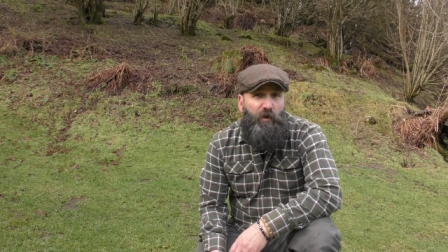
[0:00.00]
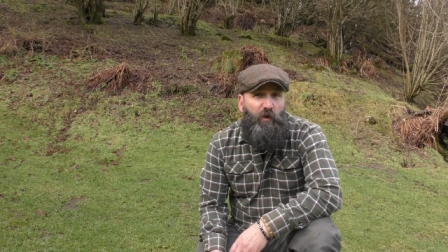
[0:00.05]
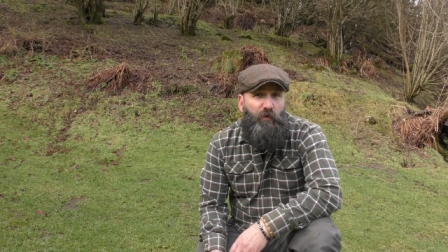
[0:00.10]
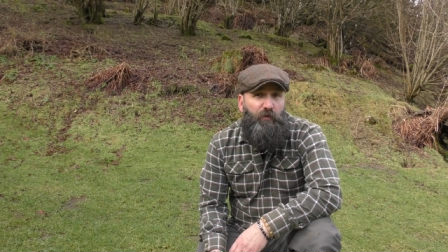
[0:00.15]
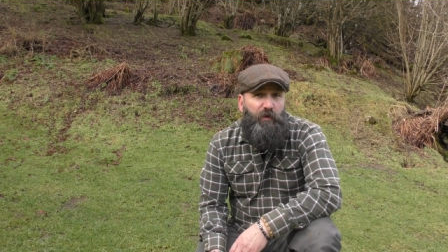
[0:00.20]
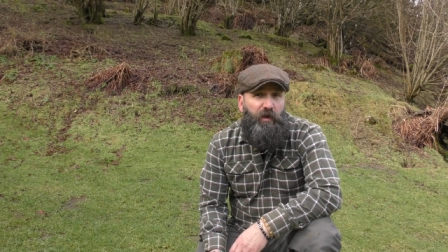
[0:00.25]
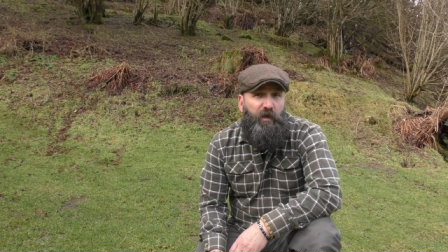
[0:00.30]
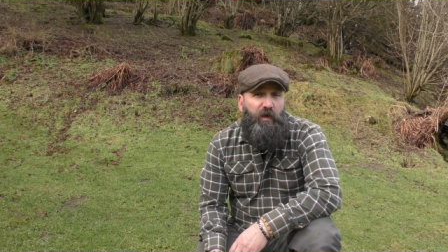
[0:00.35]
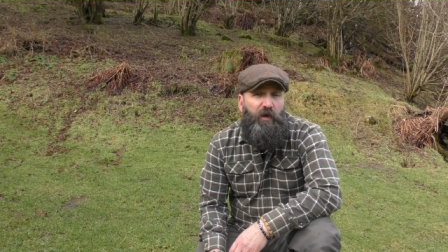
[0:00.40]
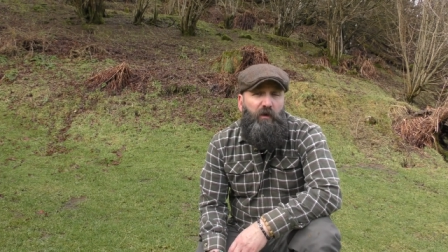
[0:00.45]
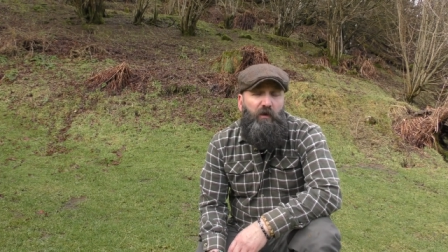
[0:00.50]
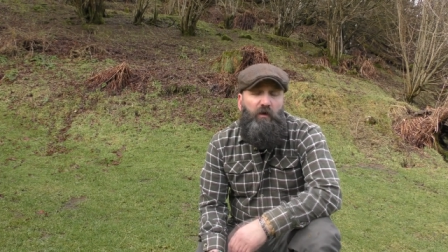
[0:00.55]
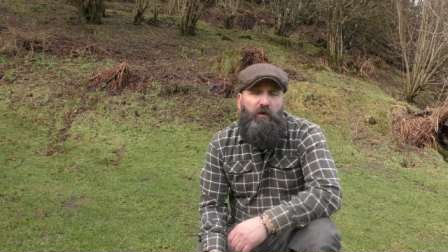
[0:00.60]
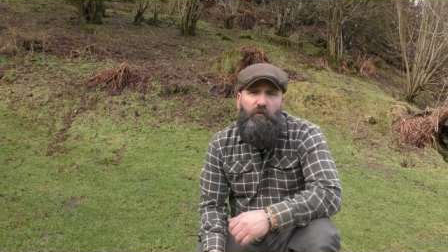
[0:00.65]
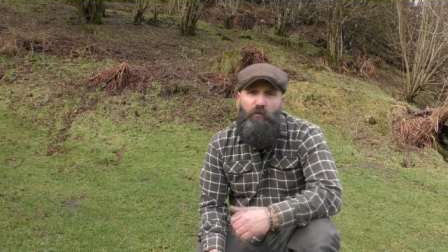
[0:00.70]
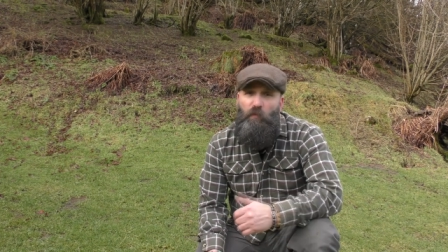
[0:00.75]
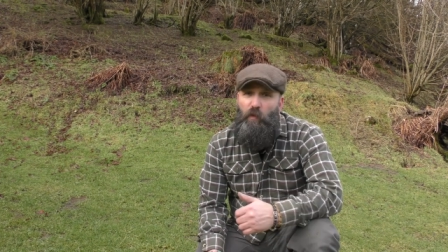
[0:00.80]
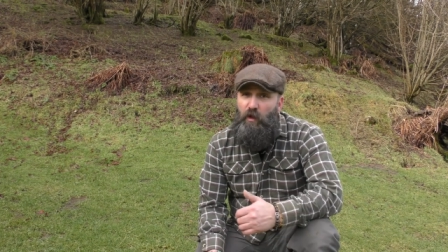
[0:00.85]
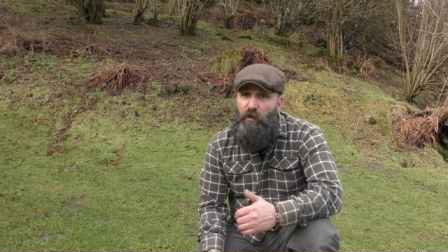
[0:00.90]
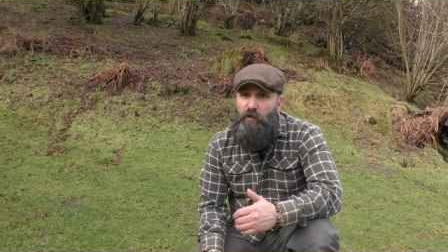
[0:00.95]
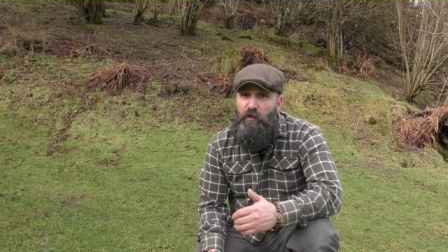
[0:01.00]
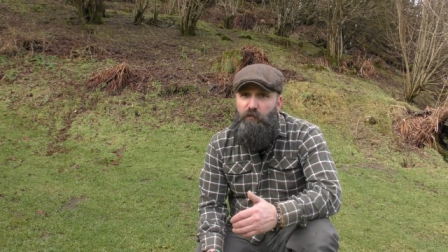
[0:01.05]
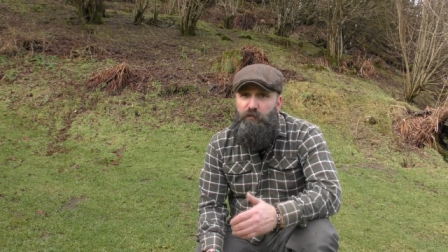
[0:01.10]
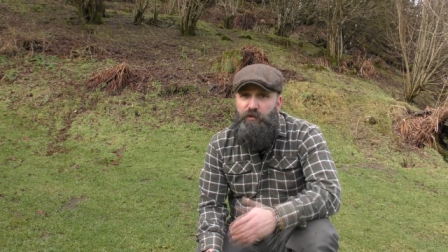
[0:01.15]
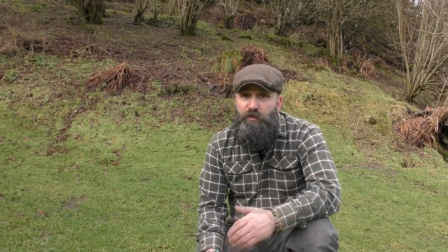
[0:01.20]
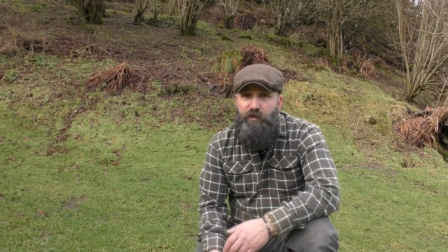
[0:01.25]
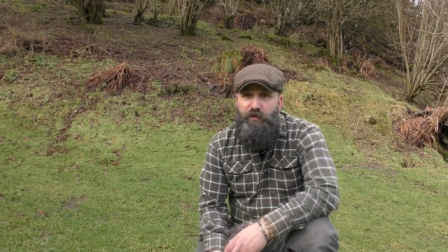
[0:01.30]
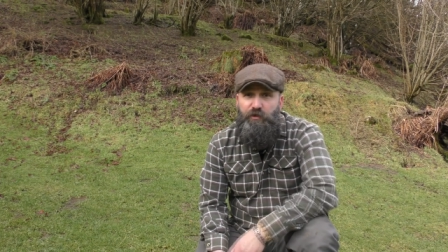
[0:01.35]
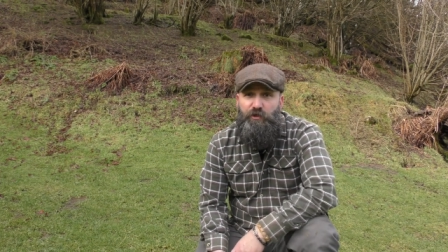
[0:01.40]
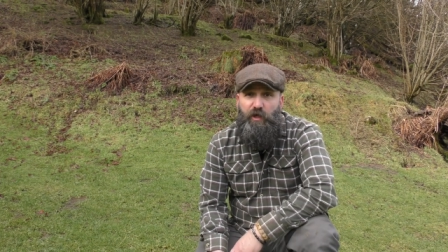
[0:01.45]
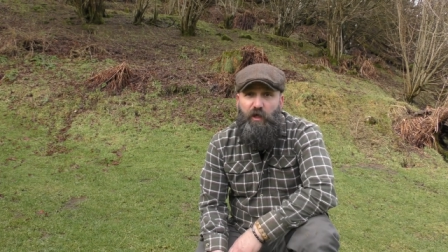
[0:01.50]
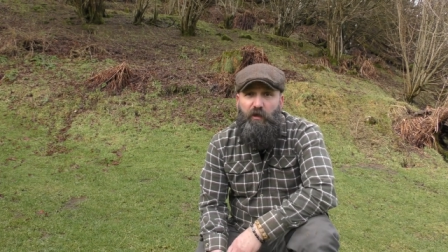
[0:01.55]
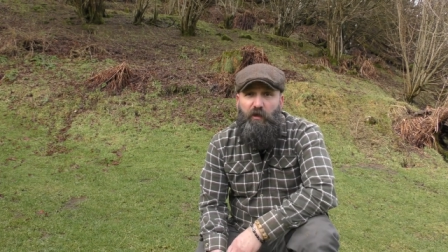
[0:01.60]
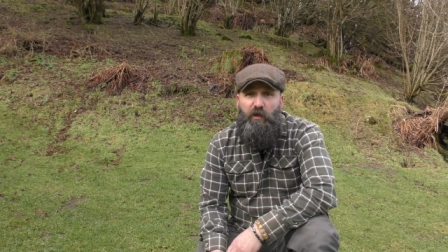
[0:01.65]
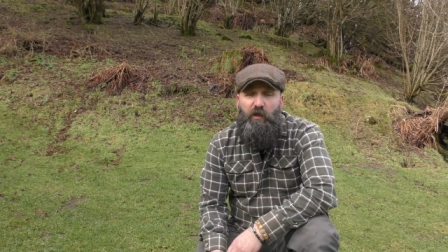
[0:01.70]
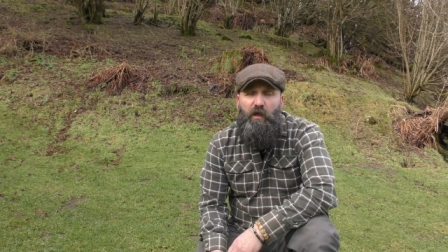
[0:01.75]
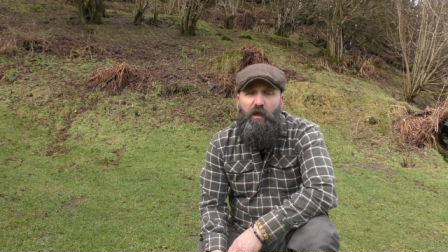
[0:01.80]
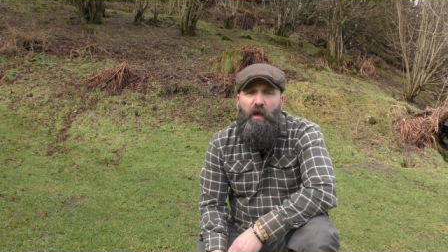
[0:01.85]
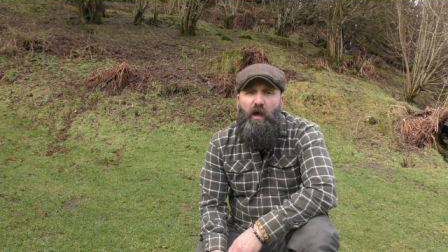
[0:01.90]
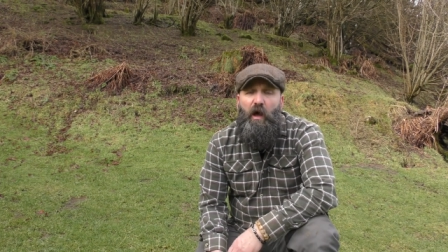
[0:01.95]
around here, welcome to the
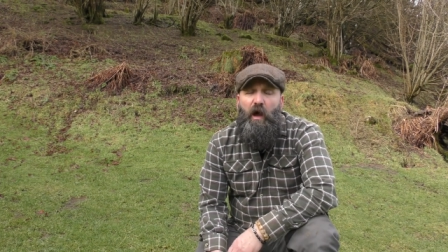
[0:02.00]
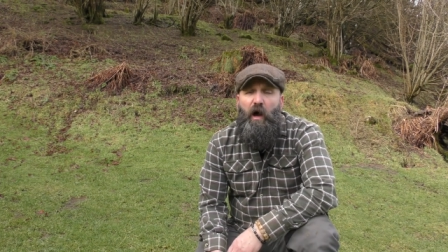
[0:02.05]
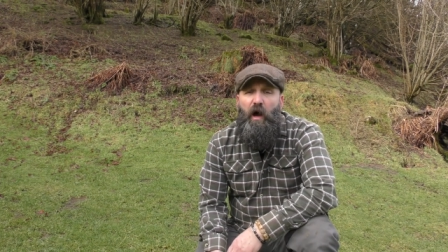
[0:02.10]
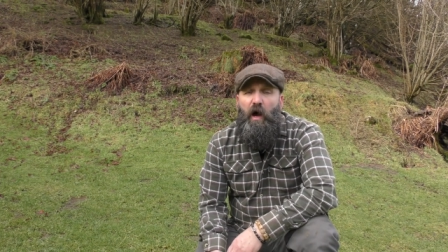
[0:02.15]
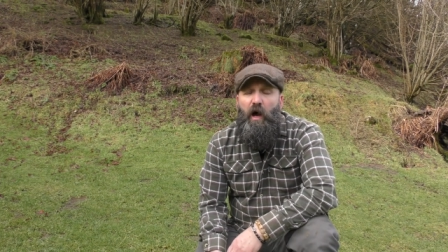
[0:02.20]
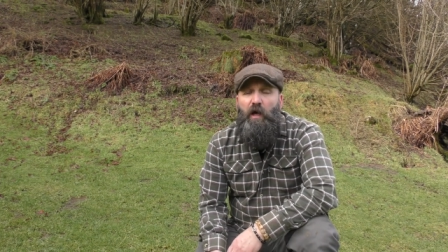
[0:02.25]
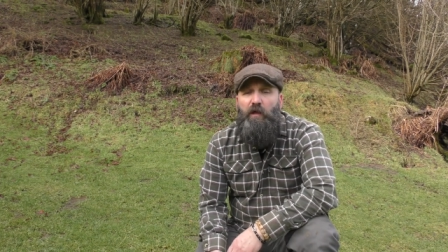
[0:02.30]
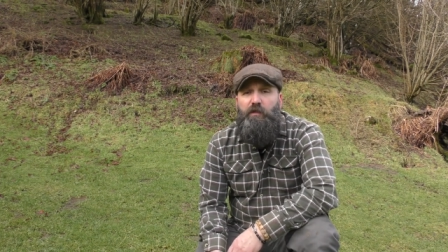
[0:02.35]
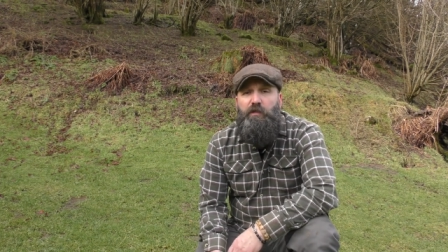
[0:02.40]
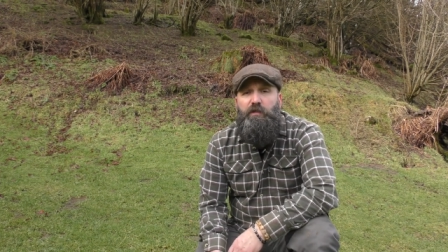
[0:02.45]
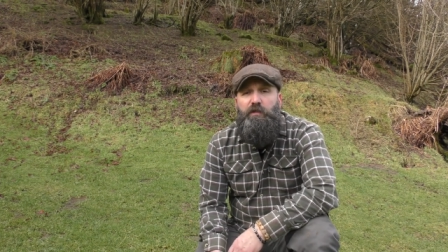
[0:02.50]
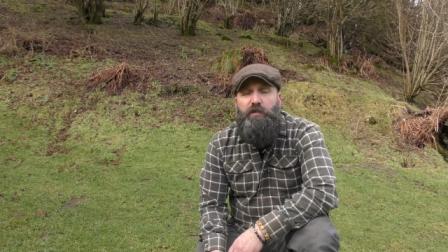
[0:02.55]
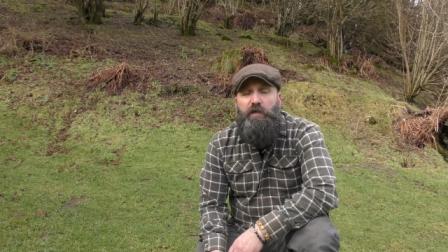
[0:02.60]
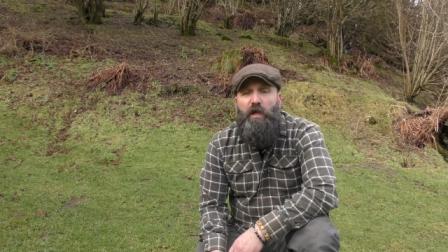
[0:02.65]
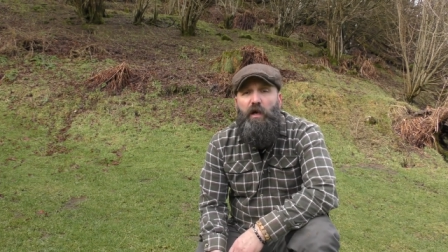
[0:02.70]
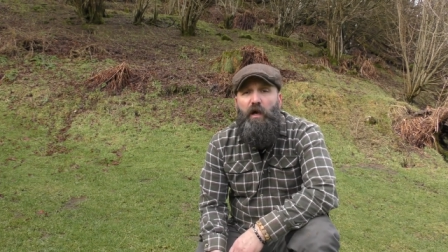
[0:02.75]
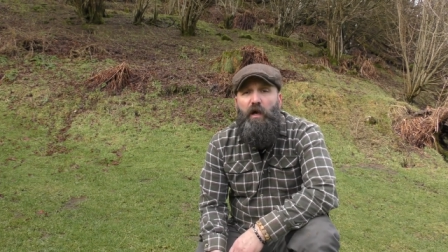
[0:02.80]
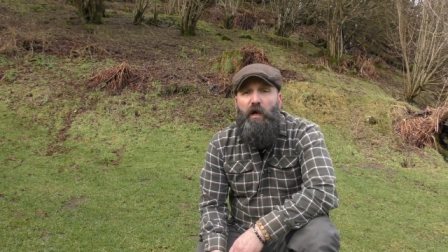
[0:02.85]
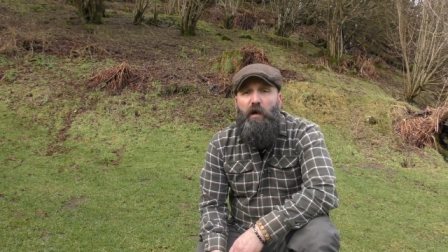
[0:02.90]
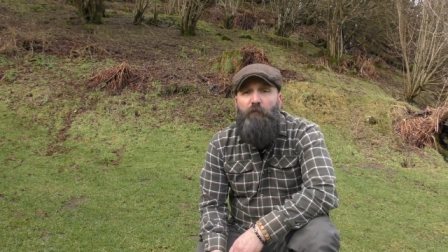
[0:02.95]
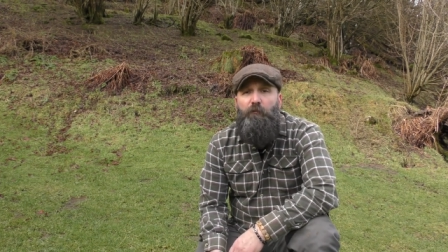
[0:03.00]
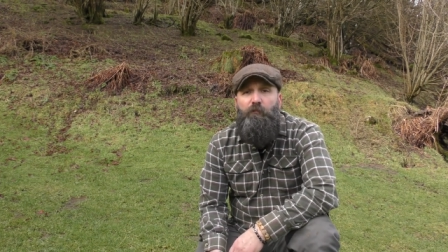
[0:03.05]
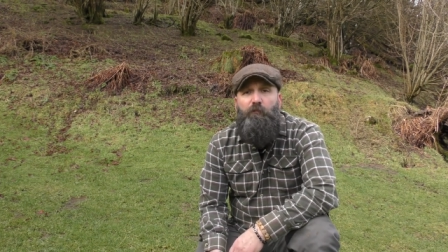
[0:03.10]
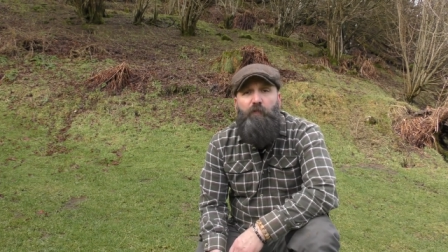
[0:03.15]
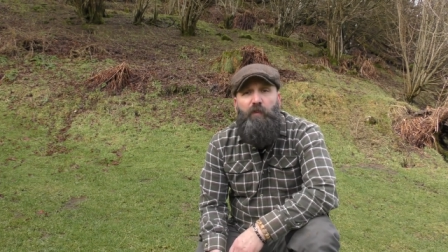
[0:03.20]
channel and uh,